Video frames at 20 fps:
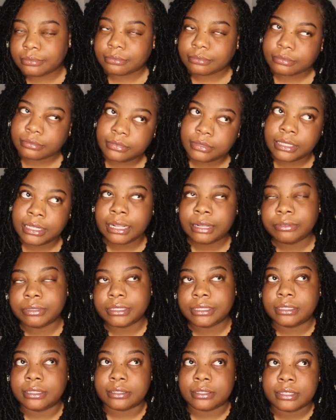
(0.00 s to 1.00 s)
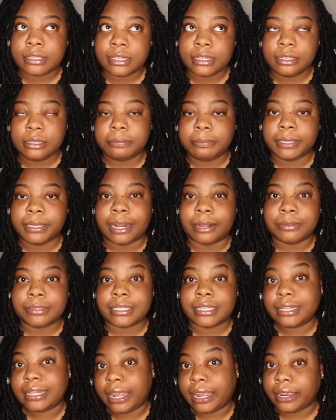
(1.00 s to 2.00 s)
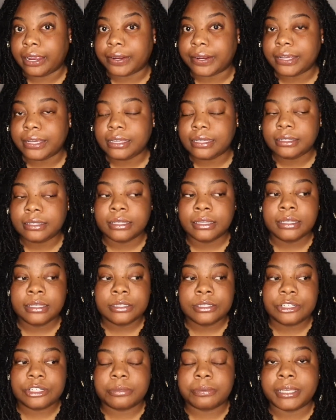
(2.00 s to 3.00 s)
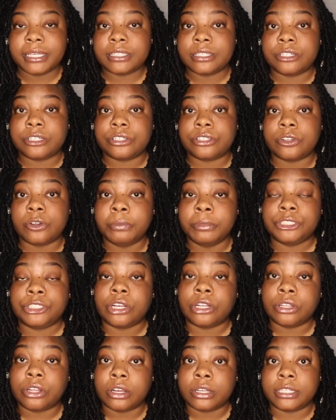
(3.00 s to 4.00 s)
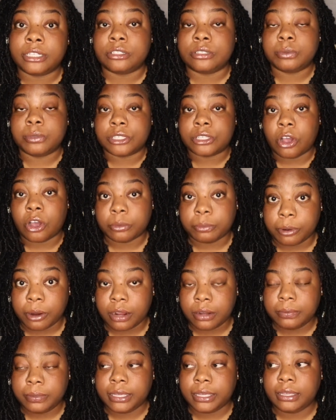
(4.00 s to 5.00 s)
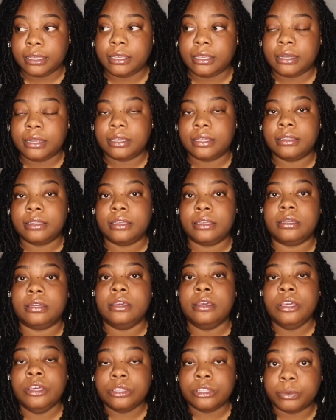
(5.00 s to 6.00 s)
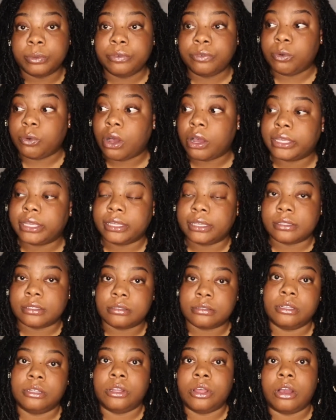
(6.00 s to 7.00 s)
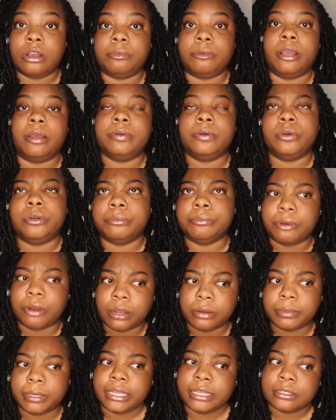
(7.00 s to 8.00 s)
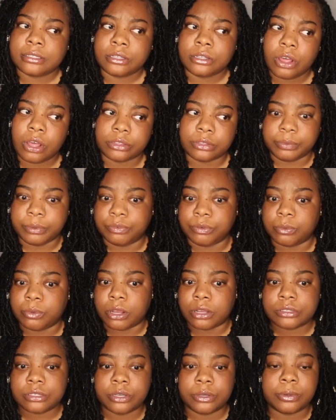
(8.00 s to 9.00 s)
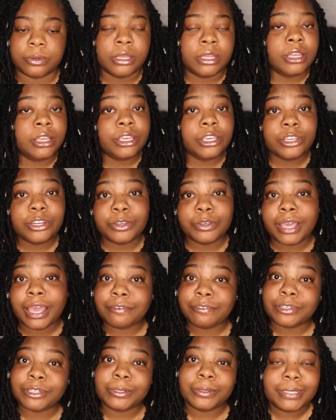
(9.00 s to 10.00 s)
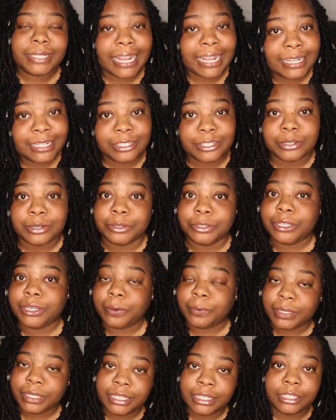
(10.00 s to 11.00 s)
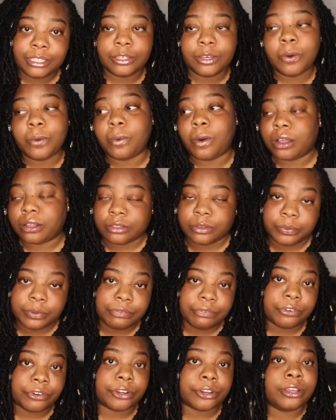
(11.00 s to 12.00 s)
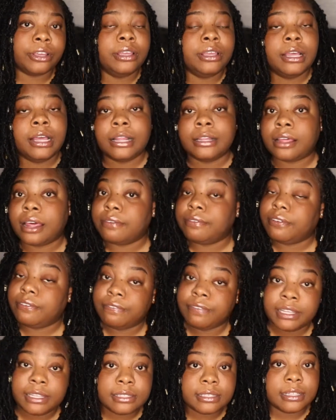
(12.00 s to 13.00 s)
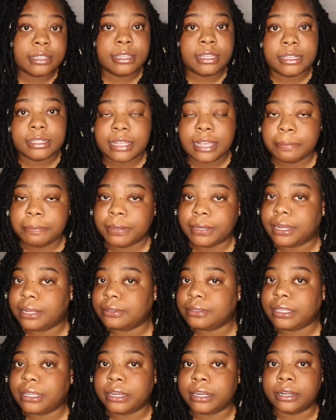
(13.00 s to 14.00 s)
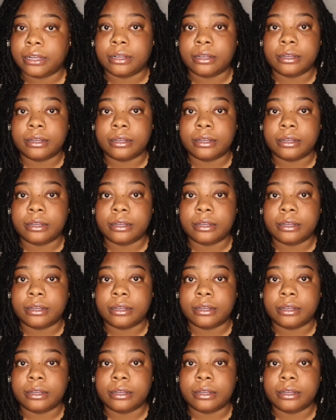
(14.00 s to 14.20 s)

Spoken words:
not really the city, but I would say that area, just because there's so much along. There's what's called Broadway again, and then the Riverwalk is along Broadway, or Broadway is along the Riverwalk. So you have your little dates, you go eat, you go walk the river. A lot of events and things happen out there.